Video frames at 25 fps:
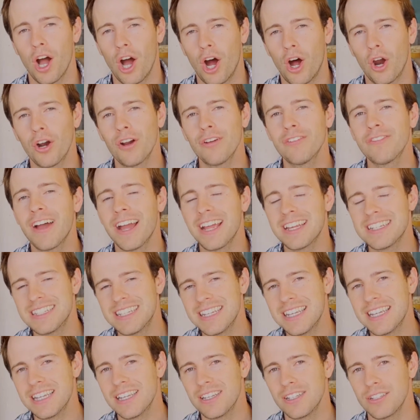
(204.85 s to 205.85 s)
R F I
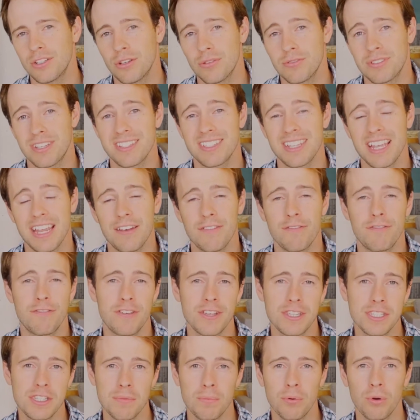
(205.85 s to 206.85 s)
D uses
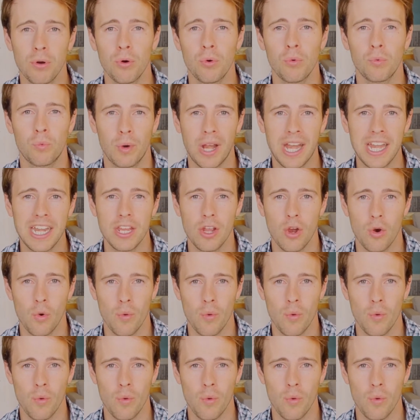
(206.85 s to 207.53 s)
invisible radio